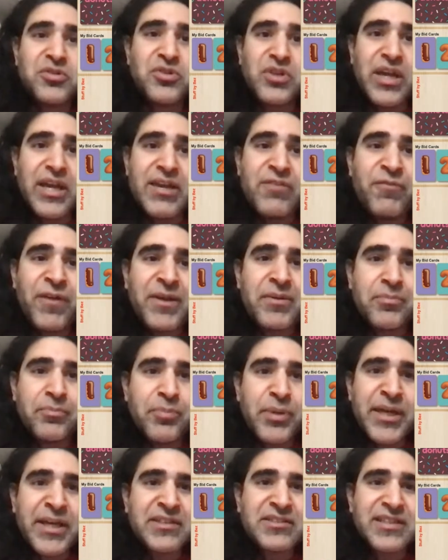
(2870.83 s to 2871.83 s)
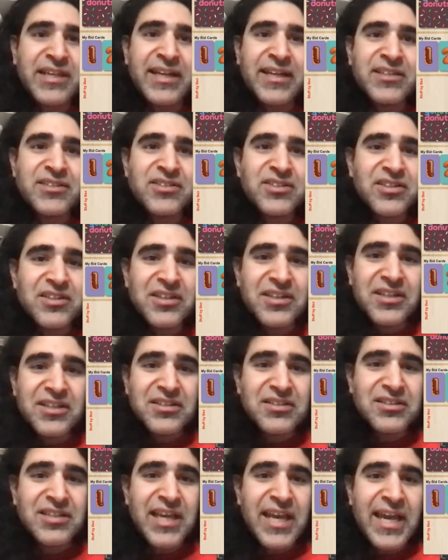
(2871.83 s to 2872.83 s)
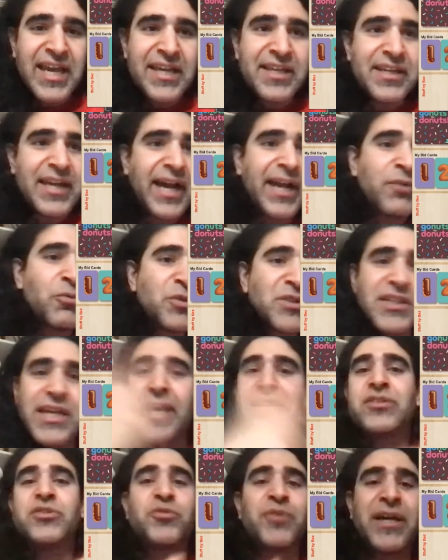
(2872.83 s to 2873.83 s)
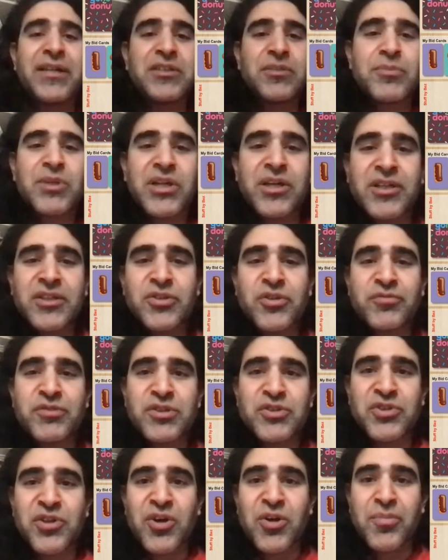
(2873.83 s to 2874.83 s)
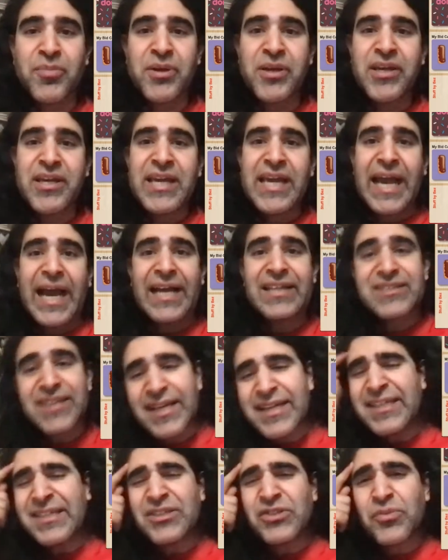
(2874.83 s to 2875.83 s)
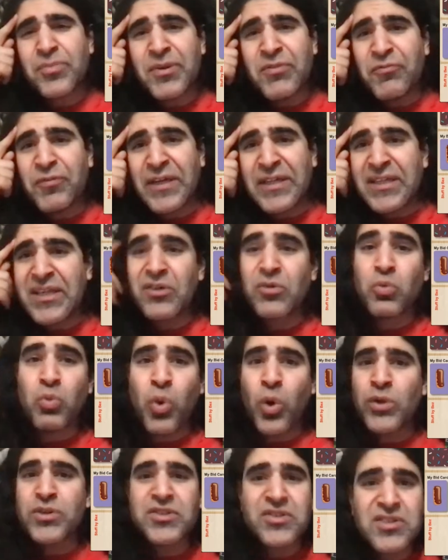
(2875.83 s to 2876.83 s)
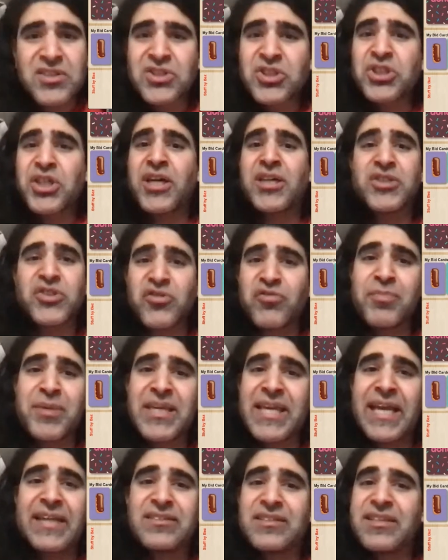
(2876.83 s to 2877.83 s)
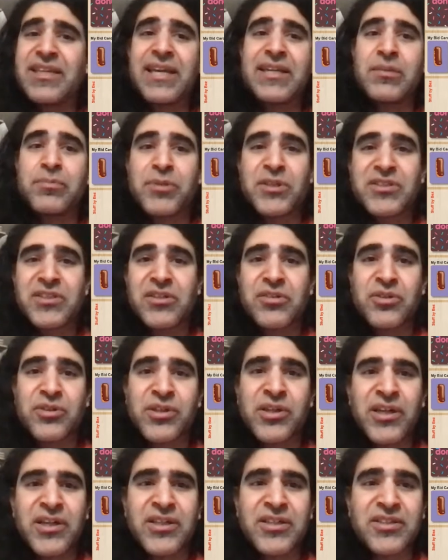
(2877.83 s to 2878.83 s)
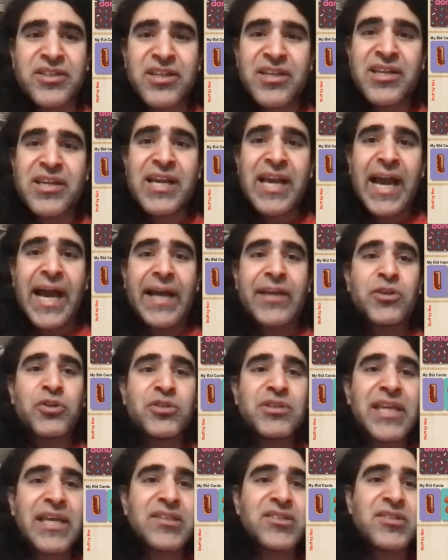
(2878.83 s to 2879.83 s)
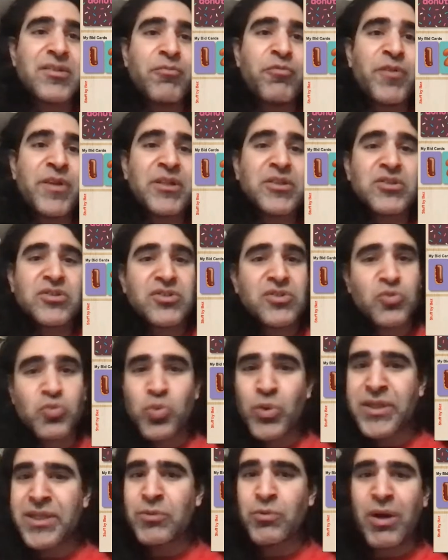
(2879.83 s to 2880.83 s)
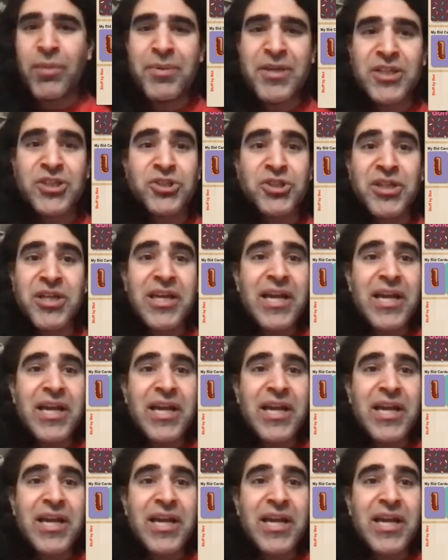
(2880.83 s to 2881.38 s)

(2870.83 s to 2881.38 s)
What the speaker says: If I pick that, then I would get a random card off the top. And I need to be thinking, what's the chance of me getting any particular card? I could get something really rubbish.